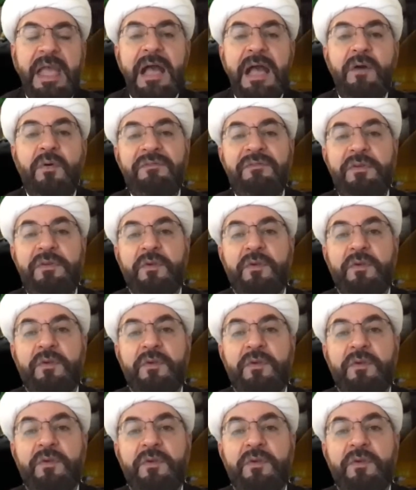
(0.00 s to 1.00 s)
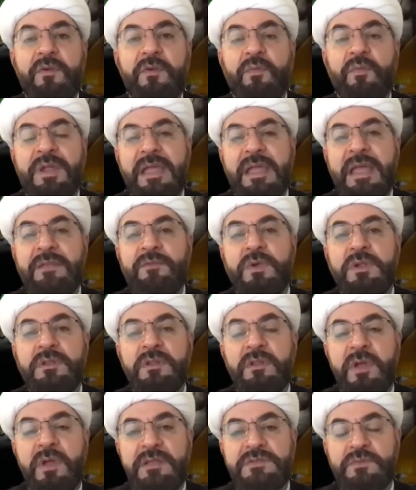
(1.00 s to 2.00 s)
However, Edward
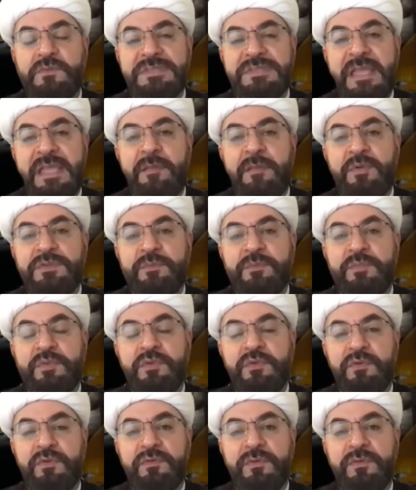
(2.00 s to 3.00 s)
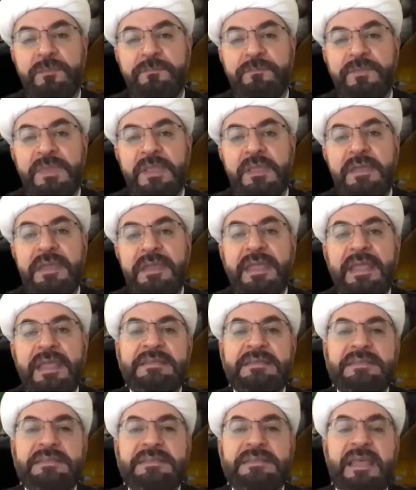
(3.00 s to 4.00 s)
Lorenz was able to prove
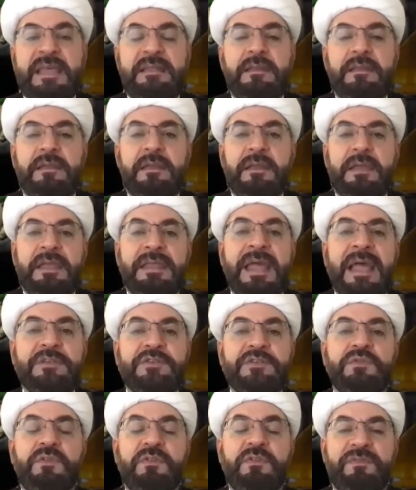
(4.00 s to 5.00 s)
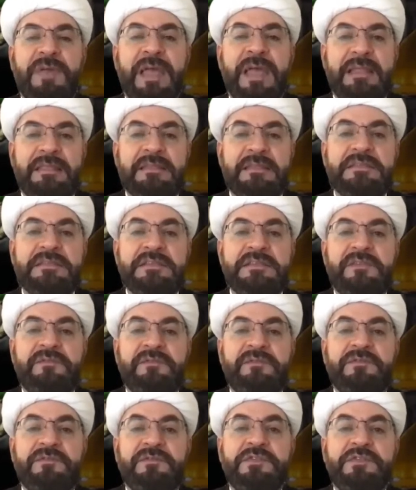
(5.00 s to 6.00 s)
is that in actual fact, this
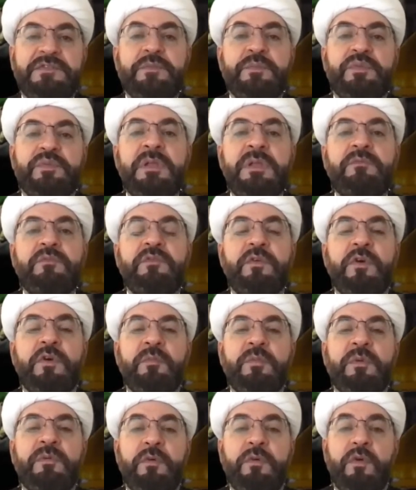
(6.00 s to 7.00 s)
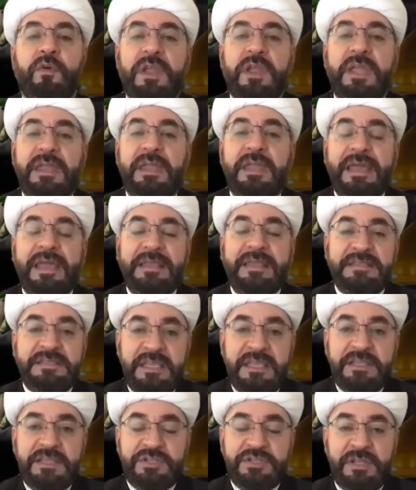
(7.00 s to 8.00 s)
is a supreme form of
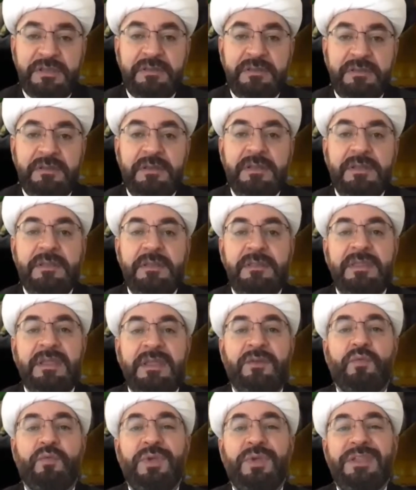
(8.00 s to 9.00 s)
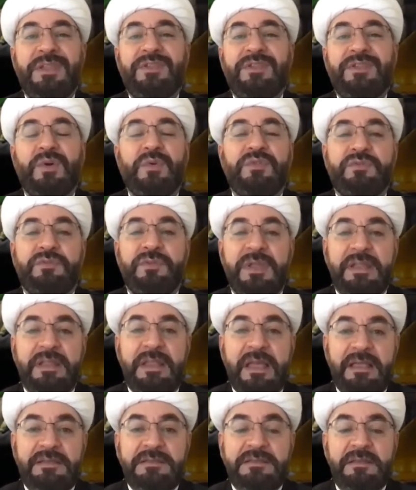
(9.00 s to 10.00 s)
organization that we don't
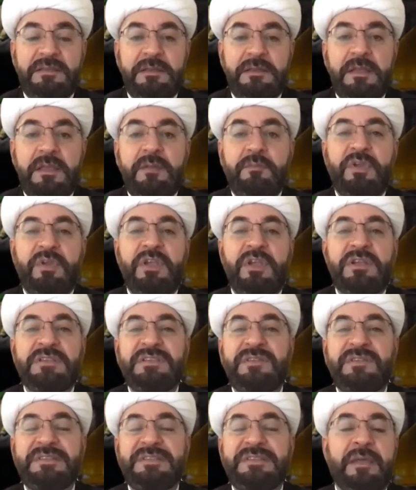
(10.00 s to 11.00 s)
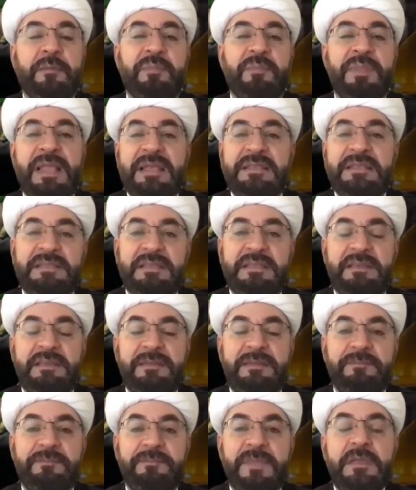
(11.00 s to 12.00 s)
realize because of its complexity.
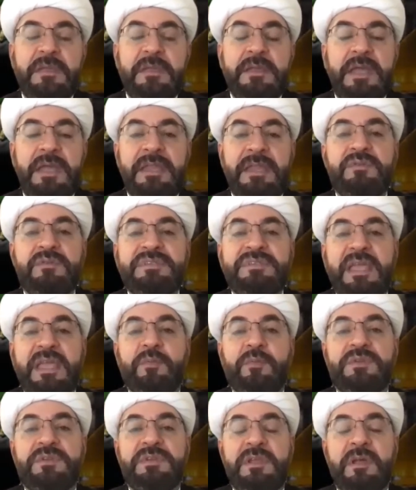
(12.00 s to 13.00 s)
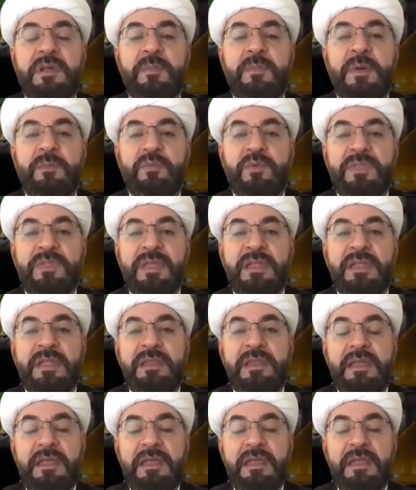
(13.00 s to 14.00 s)
And he was able to come up
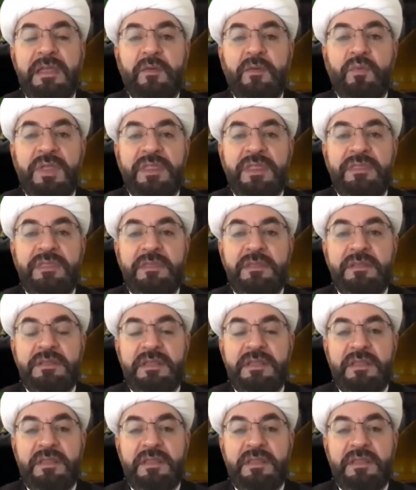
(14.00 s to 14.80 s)
with